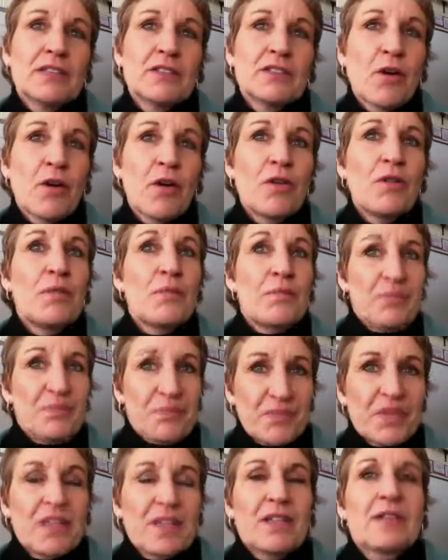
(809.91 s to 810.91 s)
So
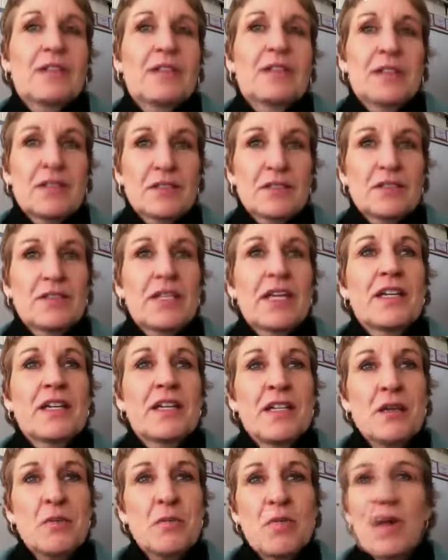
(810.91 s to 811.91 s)
take
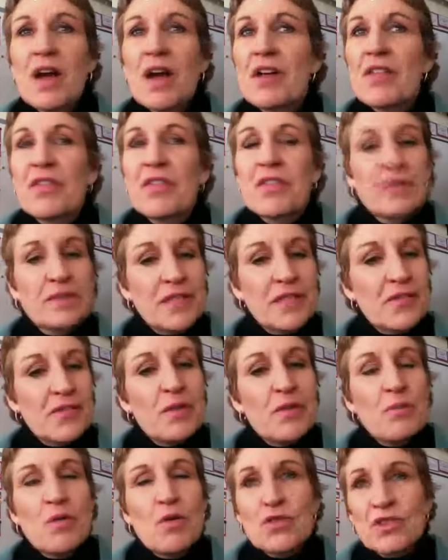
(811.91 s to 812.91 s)
a deep breath, let the
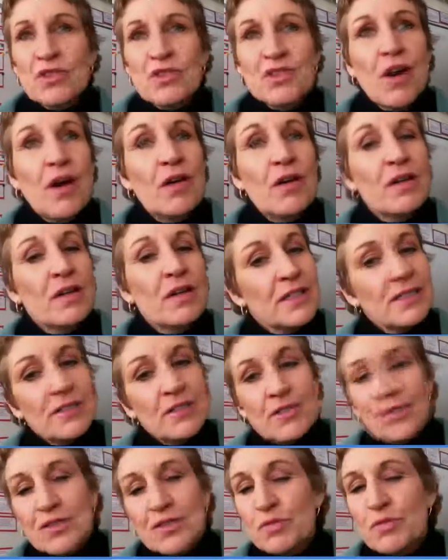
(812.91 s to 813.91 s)
emotions out, and
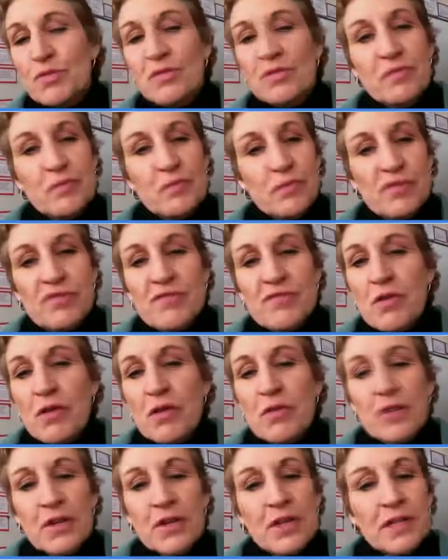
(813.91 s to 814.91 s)
let's just move
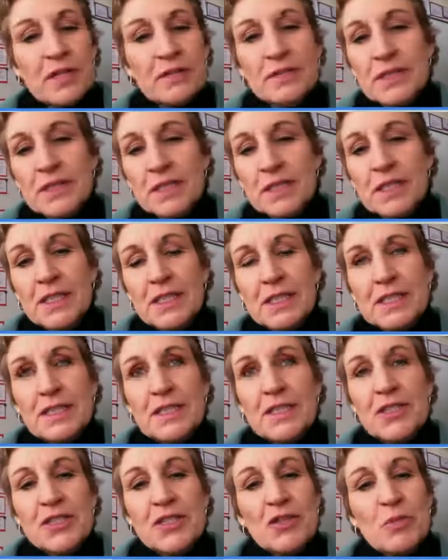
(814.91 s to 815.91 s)
forward and
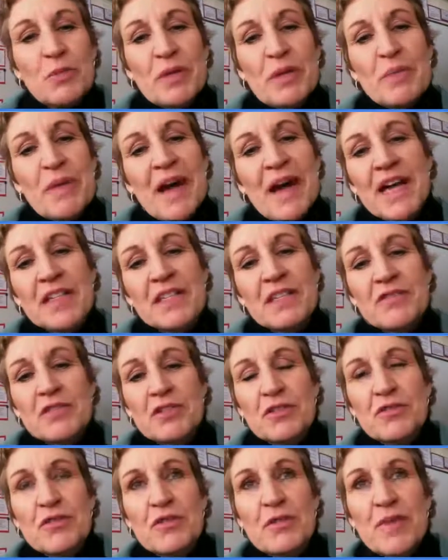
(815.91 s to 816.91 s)
still be positive
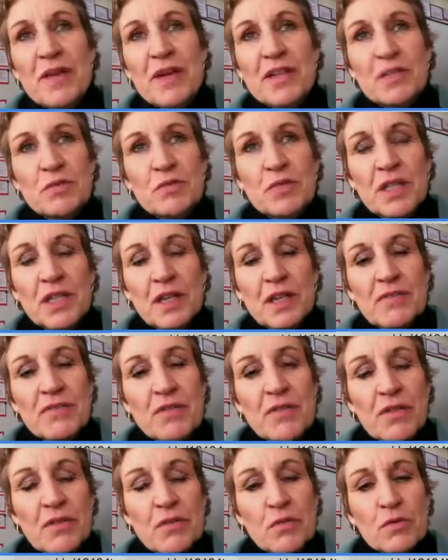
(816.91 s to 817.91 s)
and do the best we can
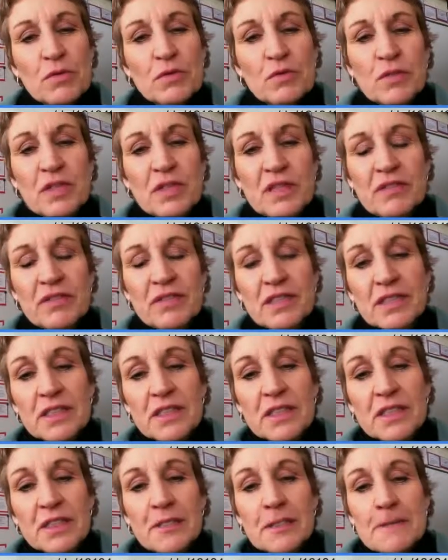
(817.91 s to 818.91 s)
for the world we live
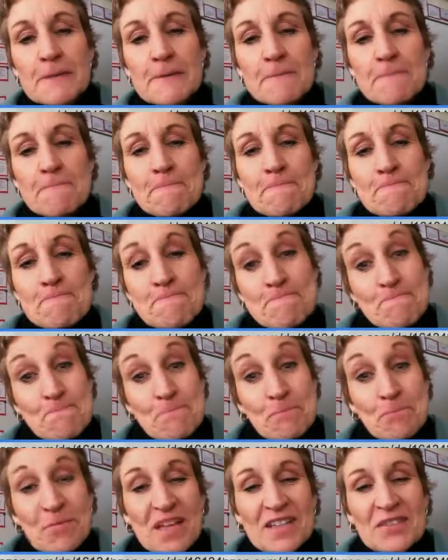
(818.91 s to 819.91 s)
in.
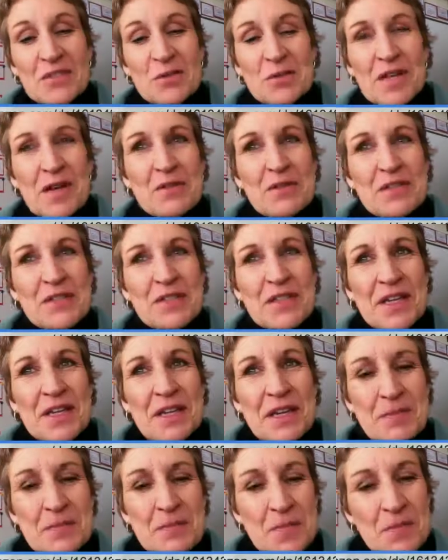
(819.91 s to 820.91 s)
That's what I would
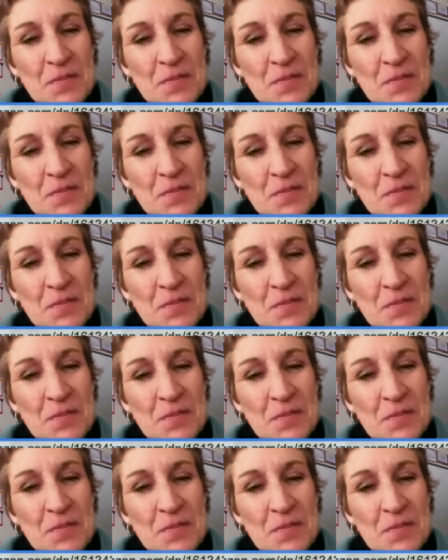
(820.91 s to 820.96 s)
say.